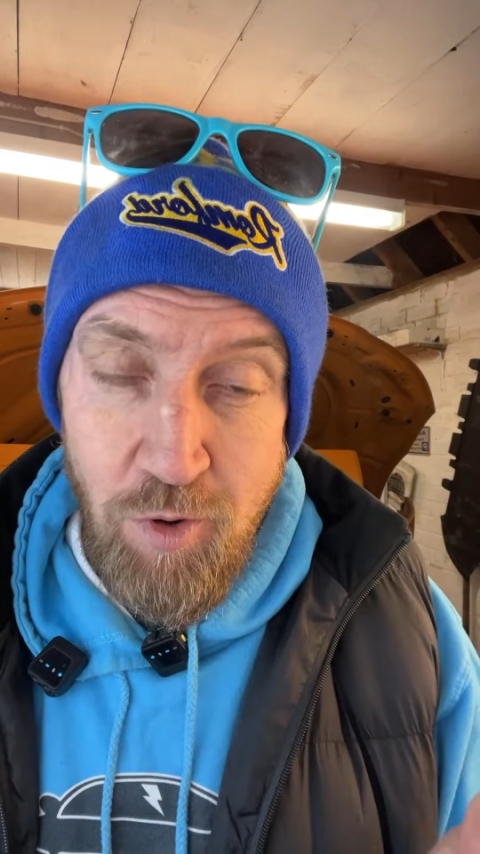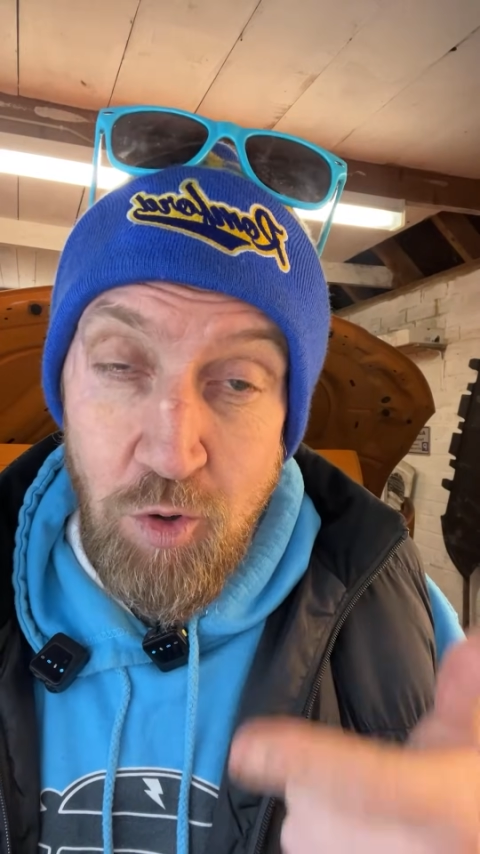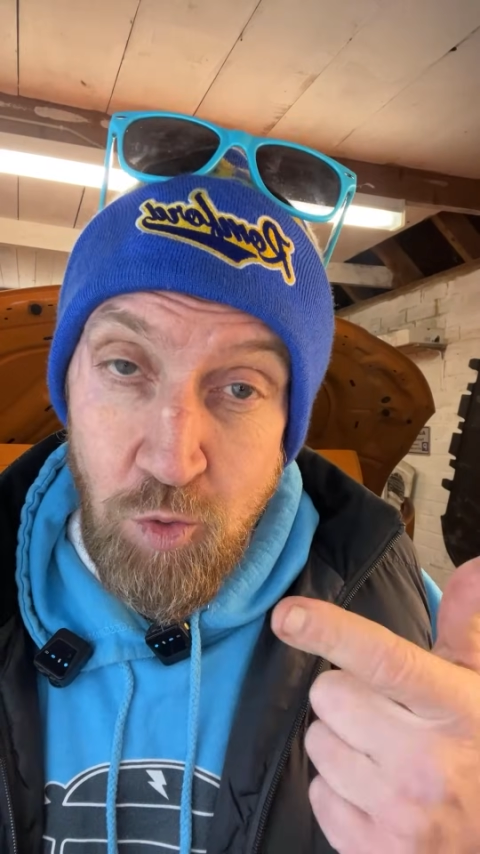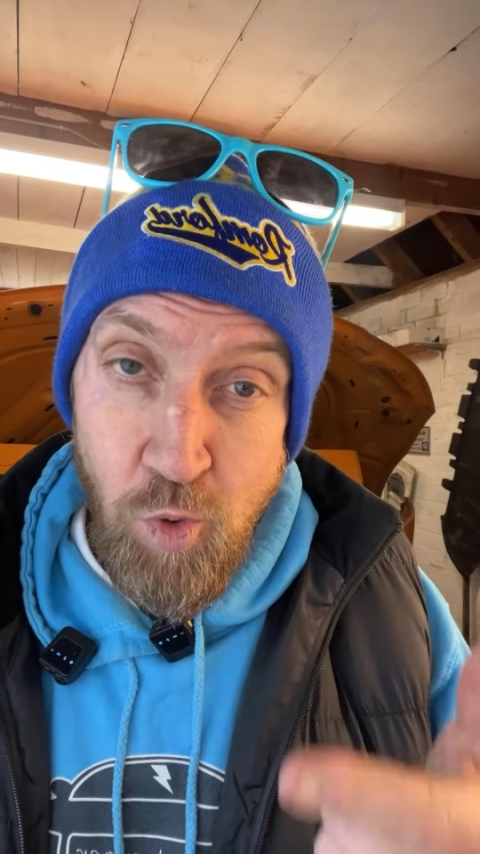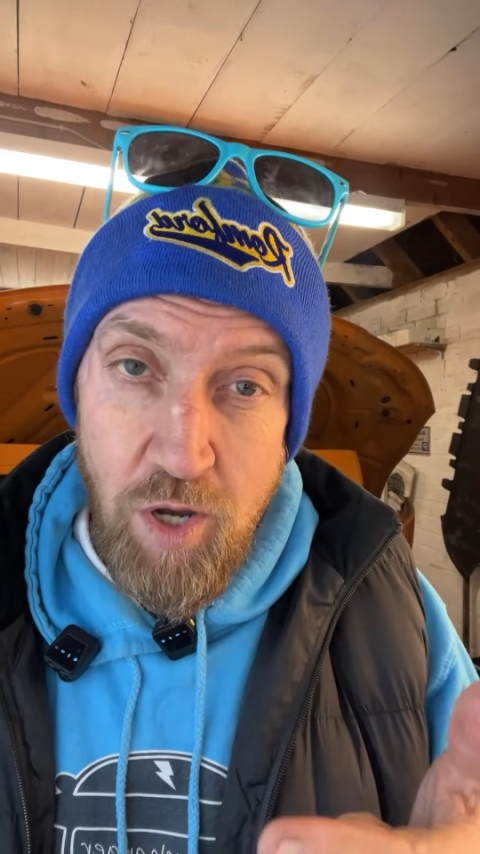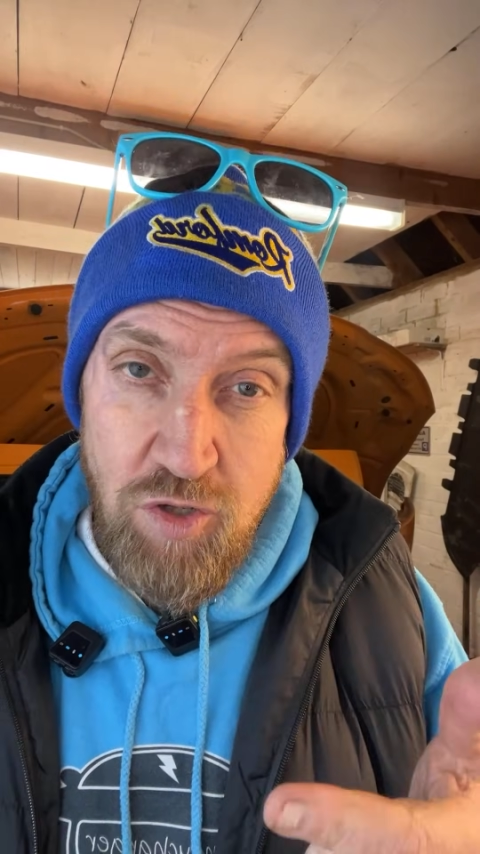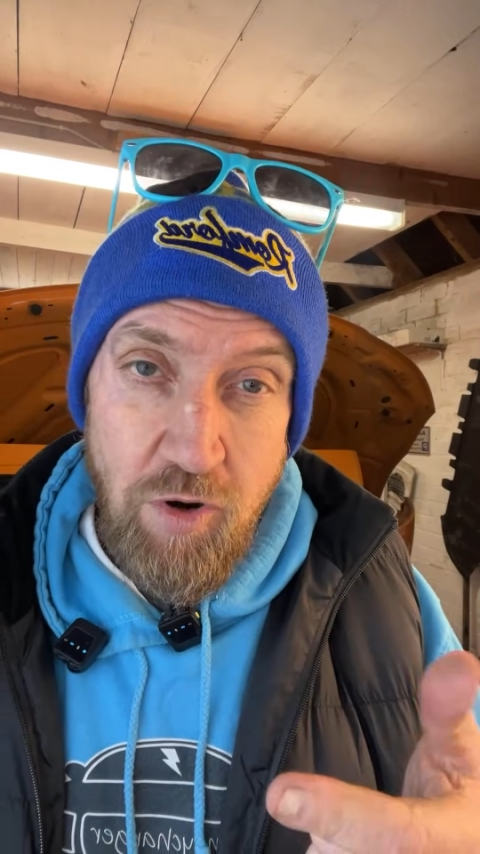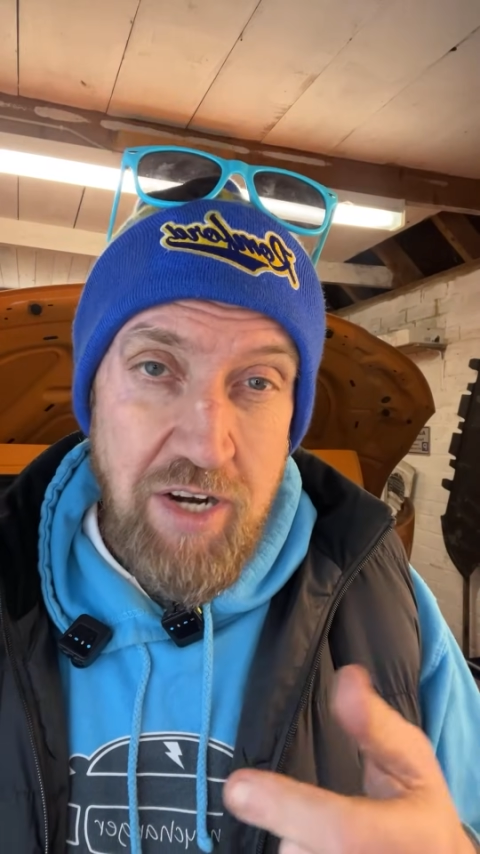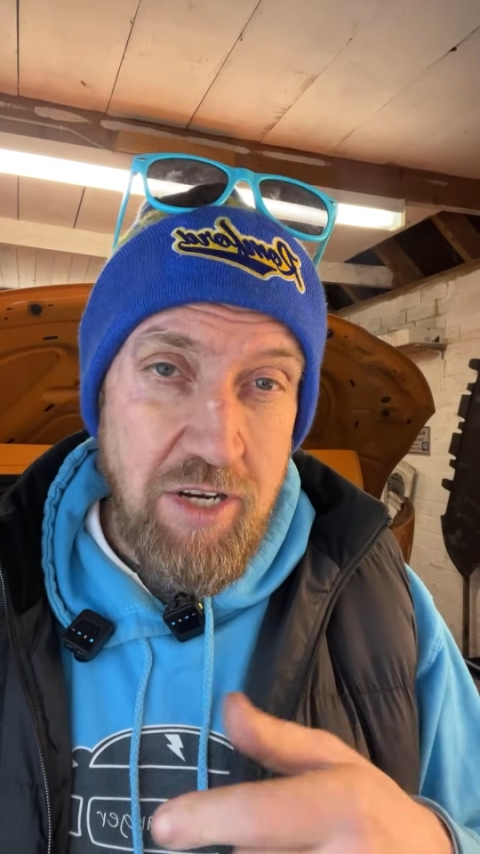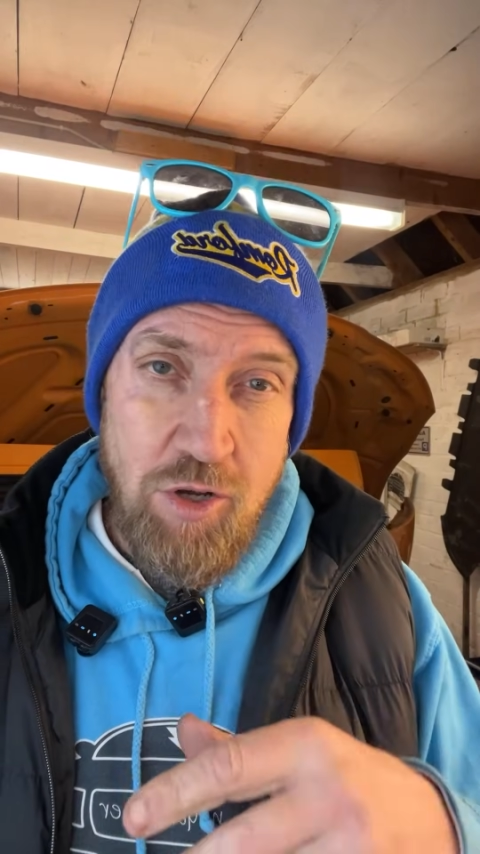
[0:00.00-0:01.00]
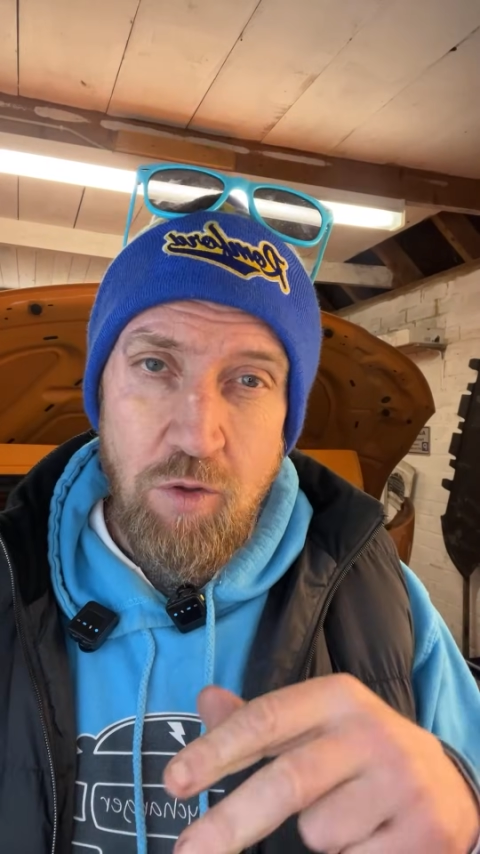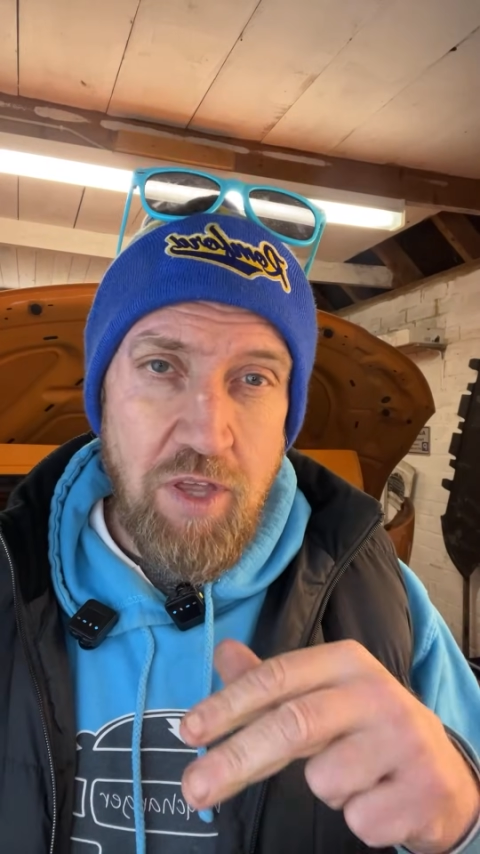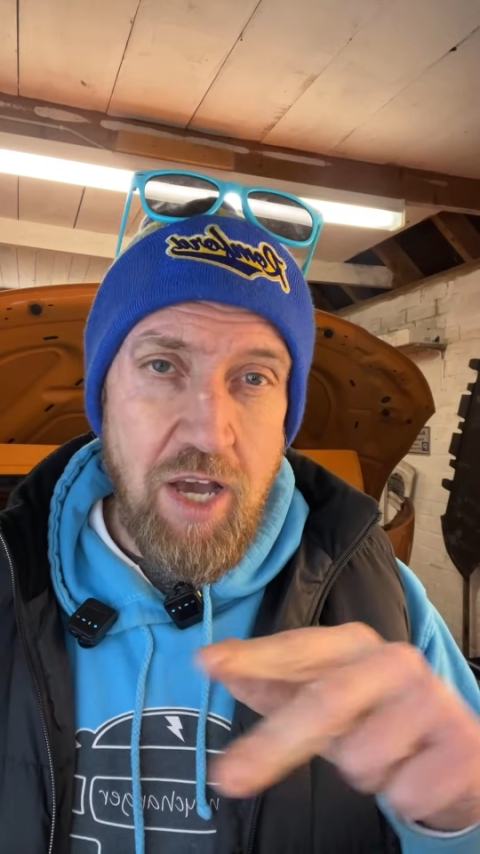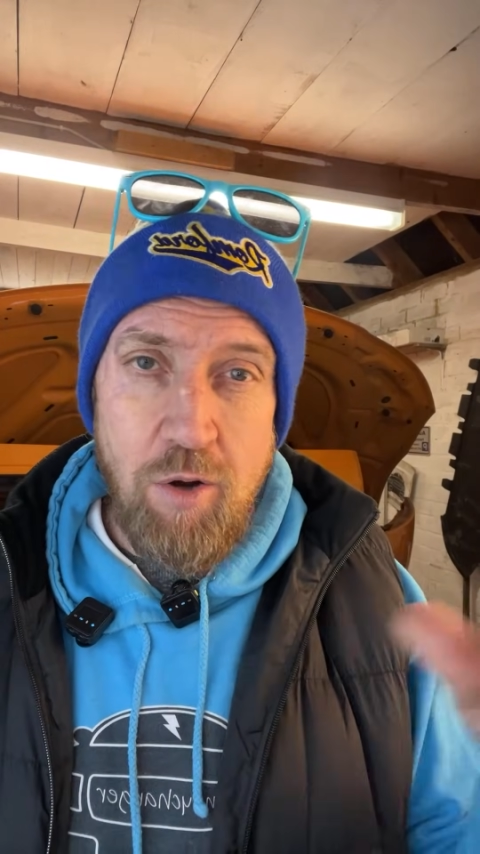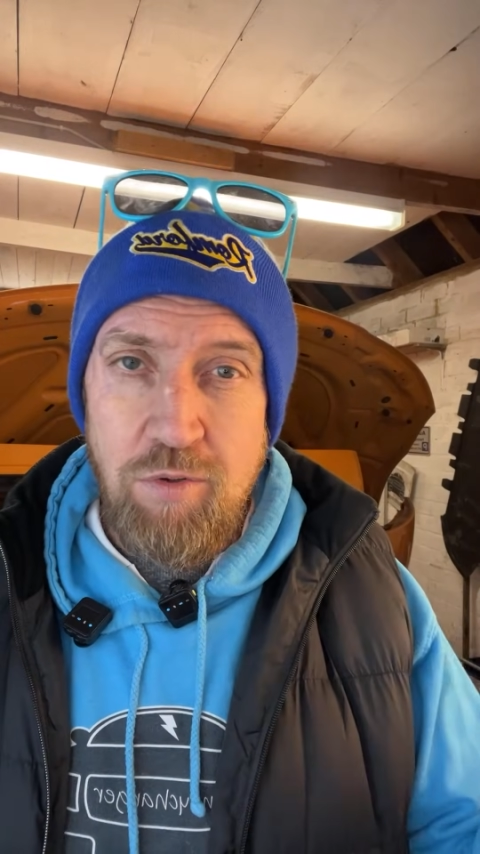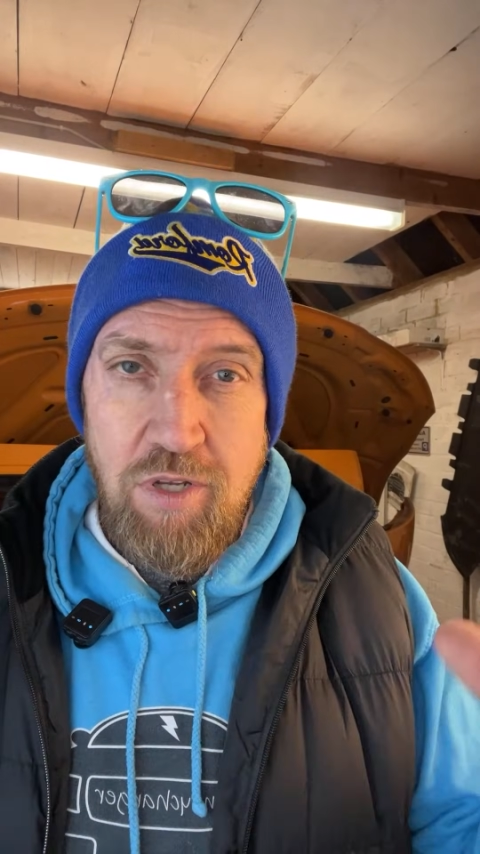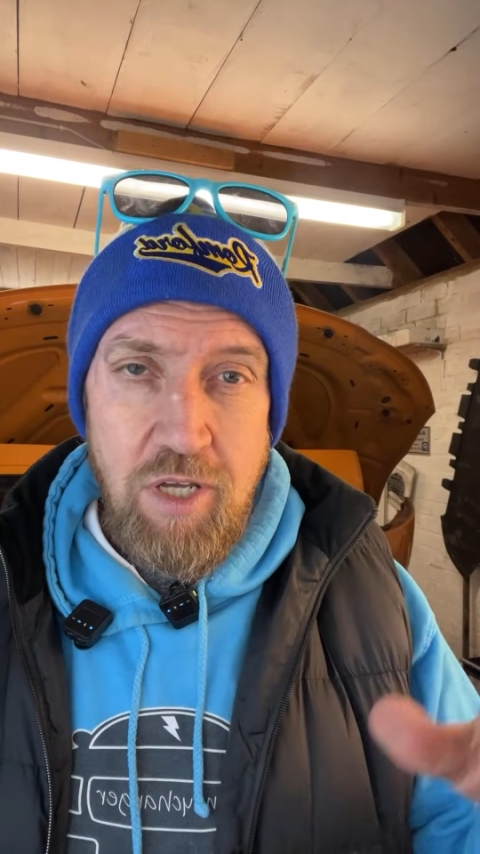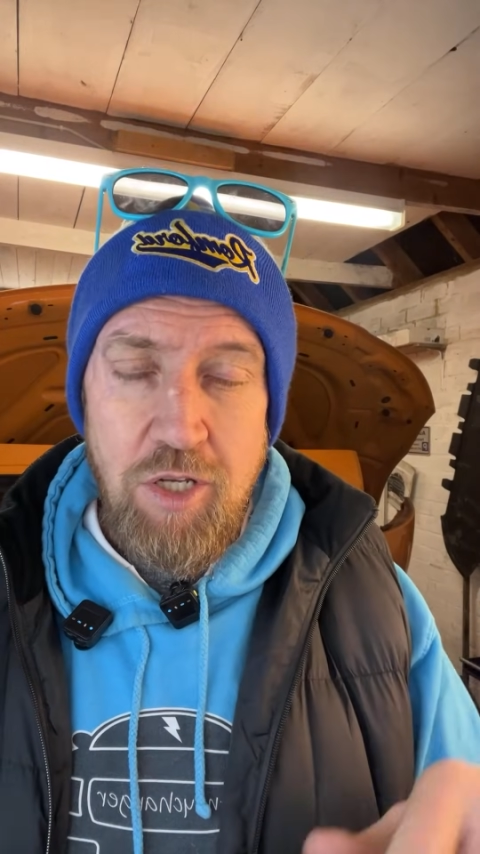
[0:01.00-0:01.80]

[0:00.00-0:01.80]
on Auto Trader, not the old